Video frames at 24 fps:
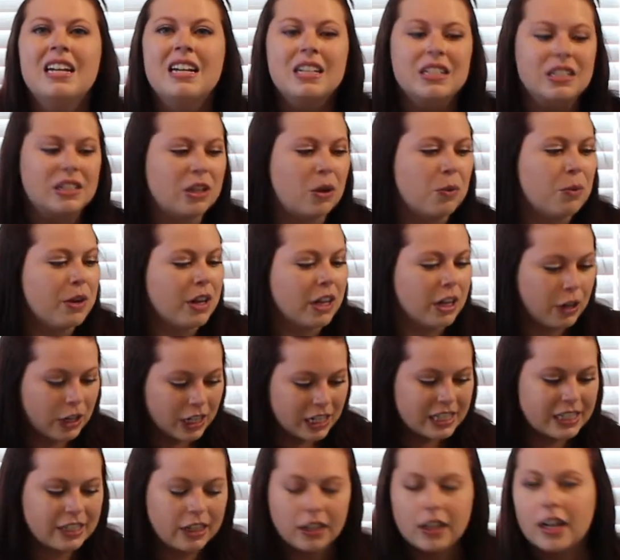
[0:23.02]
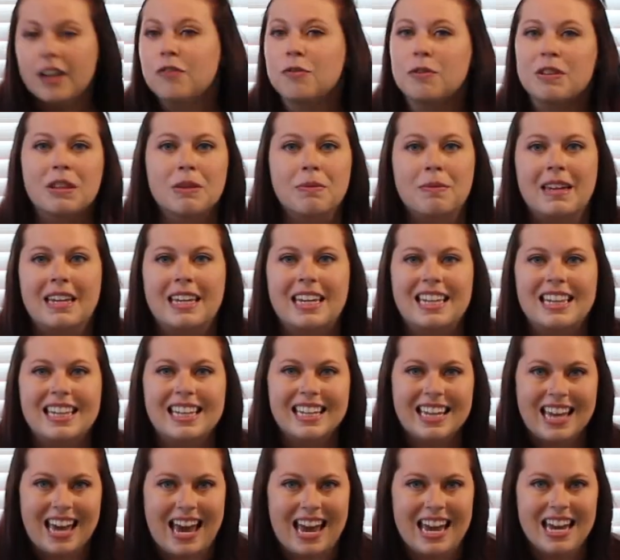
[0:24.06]
So we are going to start off with making
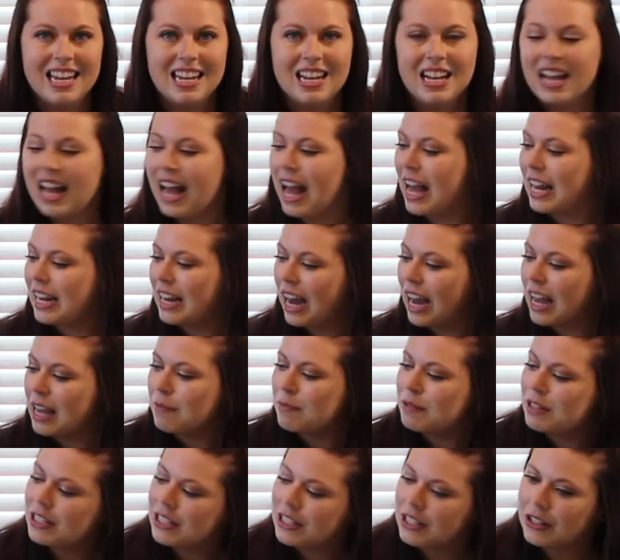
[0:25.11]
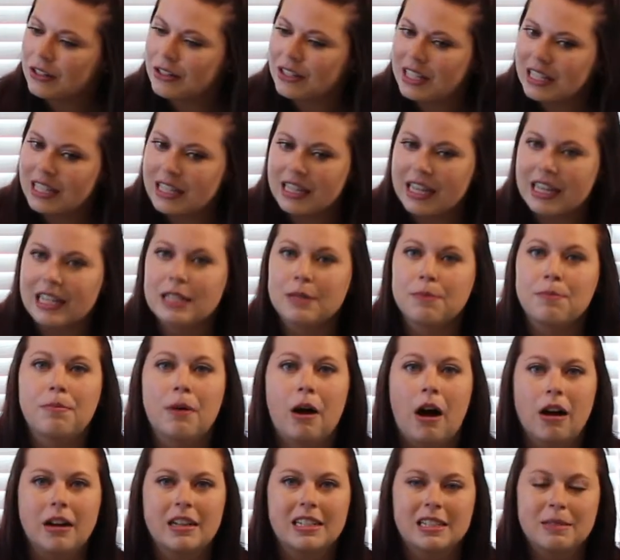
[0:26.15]
the cake, and I'm just using this
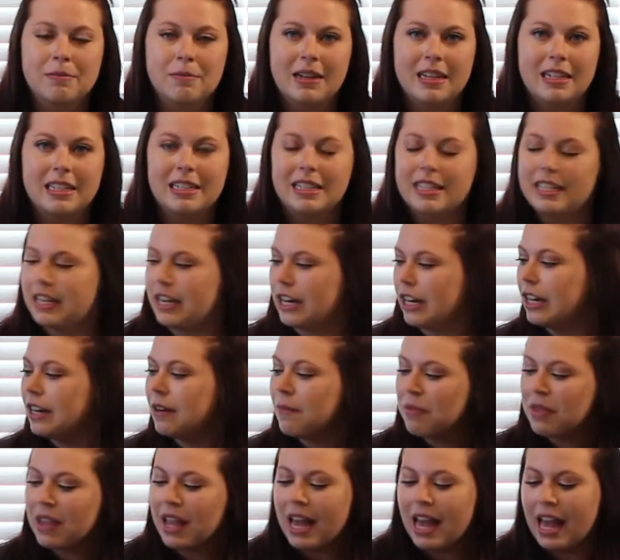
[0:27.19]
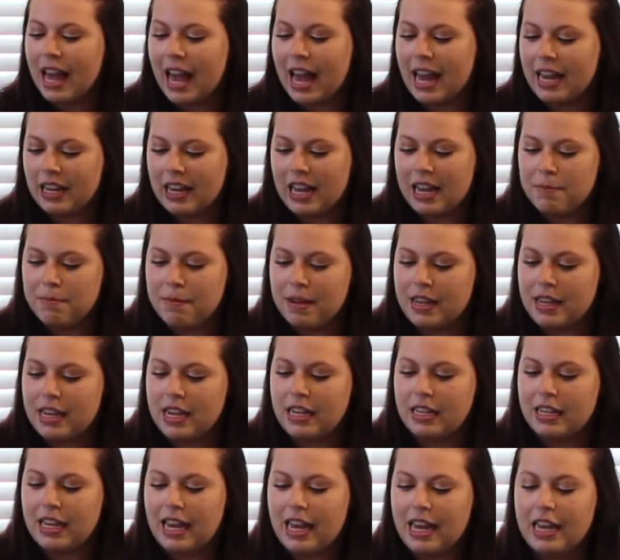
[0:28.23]
box mix here, and I'm
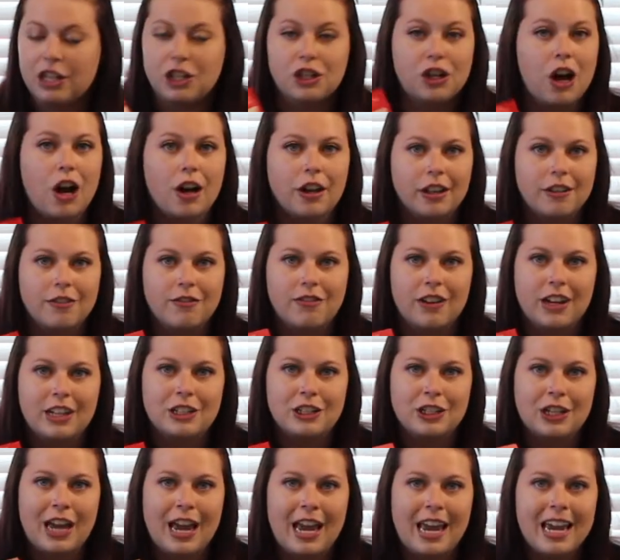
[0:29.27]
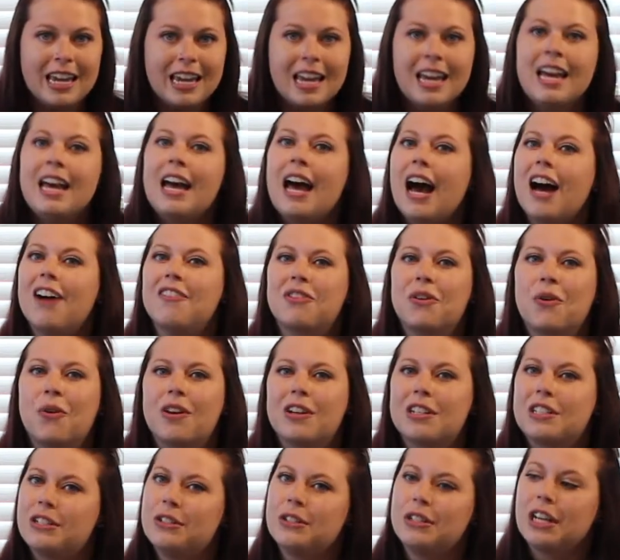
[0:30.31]
making a chocolate fudge cake. Of
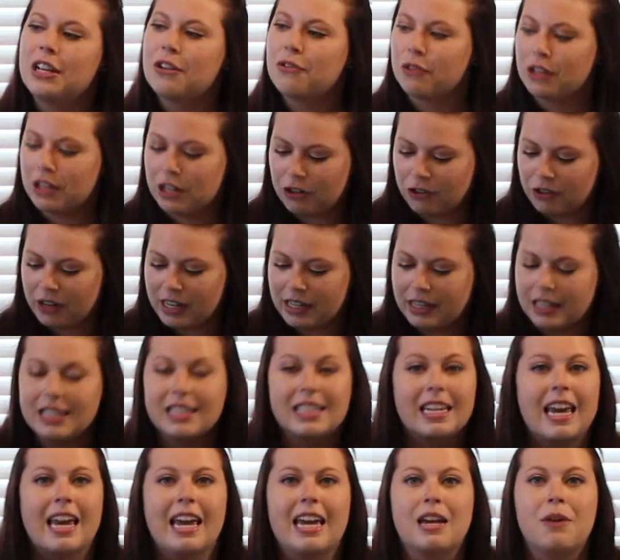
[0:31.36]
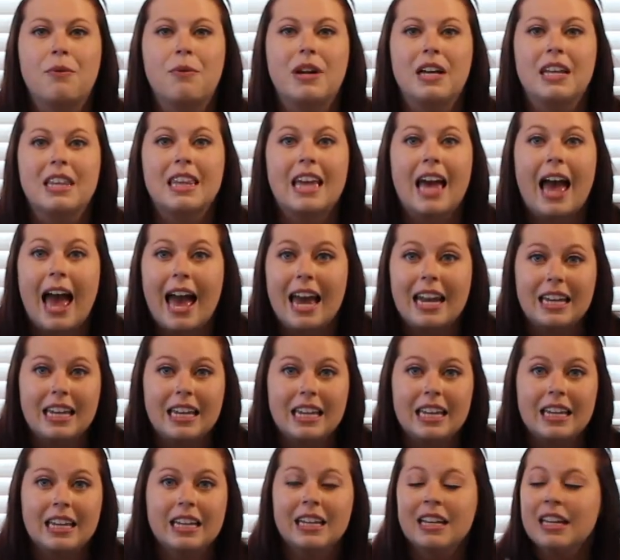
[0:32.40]
course, you can recreate this cake with
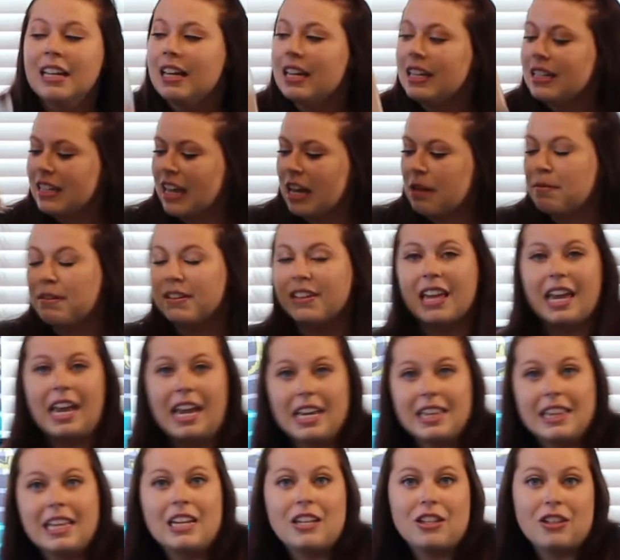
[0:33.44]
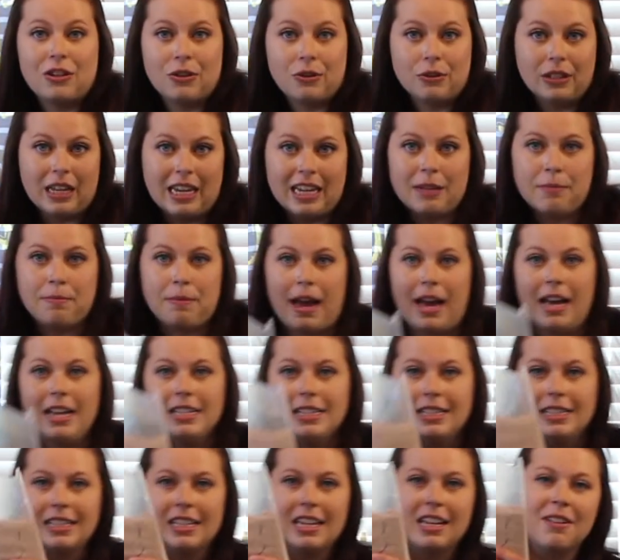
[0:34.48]
any type of cake that you like
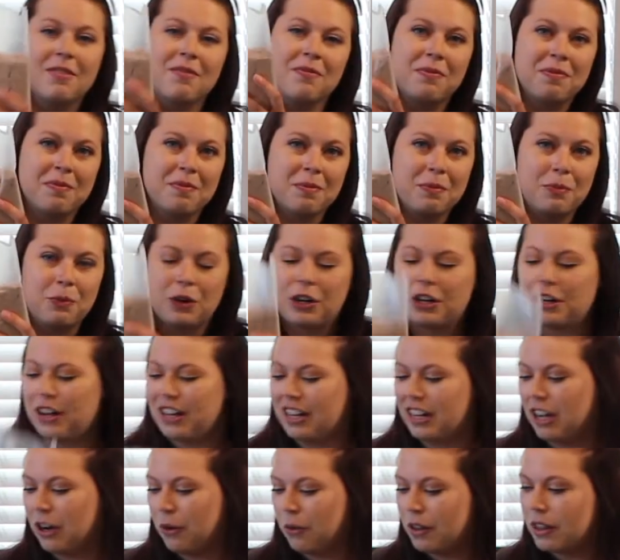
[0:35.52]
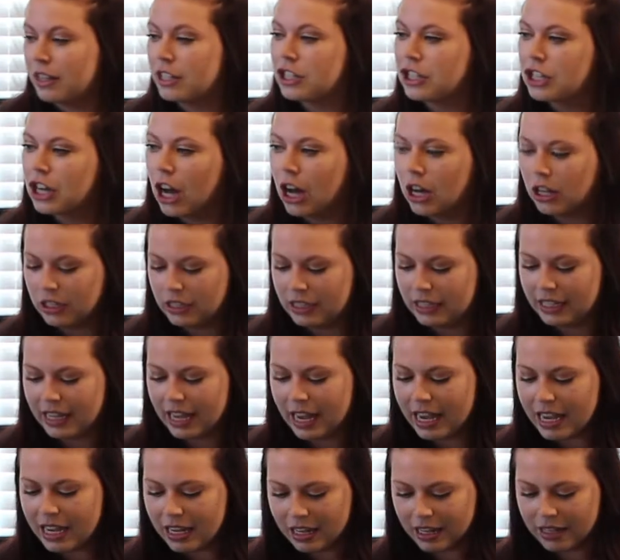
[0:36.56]
best. We're going to go with chocolate
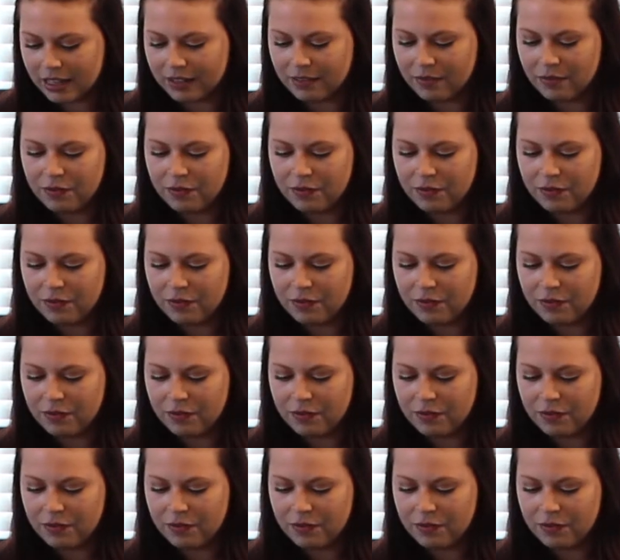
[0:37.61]
cake.